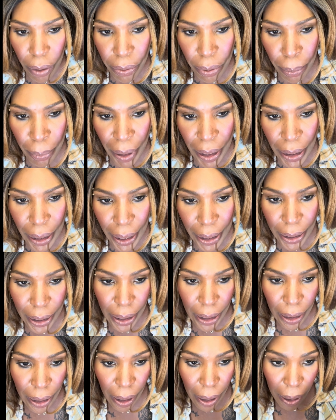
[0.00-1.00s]
for my
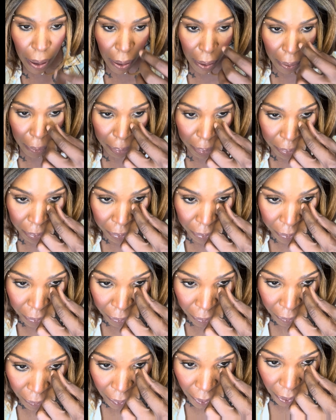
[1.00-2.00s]
liking.
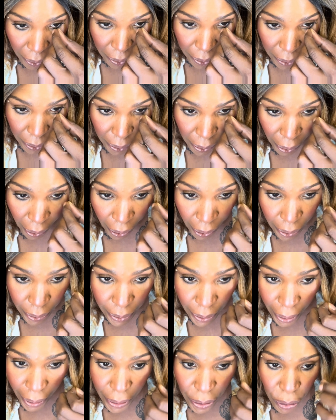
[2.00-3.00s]
The
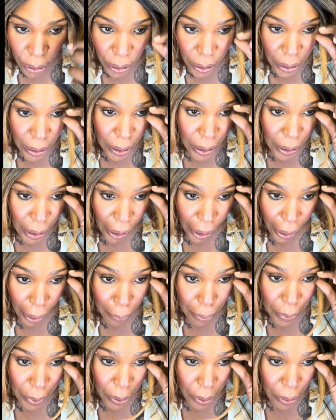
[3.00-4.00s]
eyelashes,
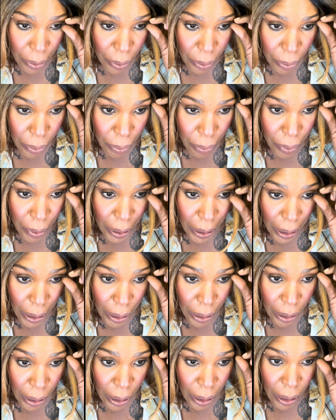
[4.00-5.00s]
absolutely.
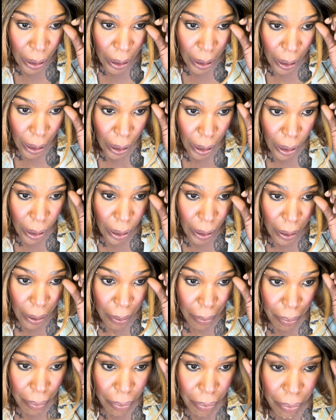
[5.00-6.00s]

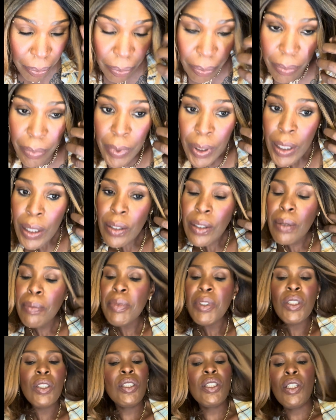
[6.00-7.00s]
Here, let me
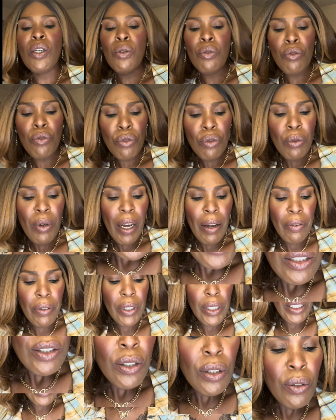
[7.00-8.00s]
just go through
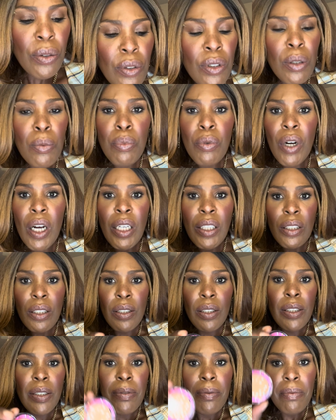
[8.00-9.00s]
everything. So the
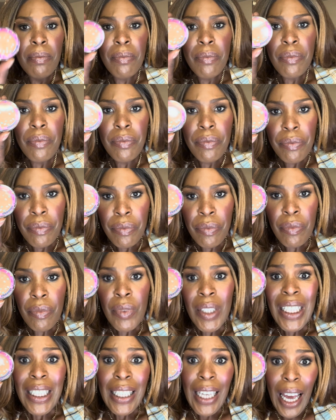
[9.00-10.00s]
bronzer,
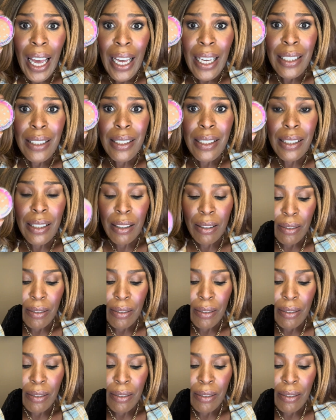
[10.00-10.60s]
yes.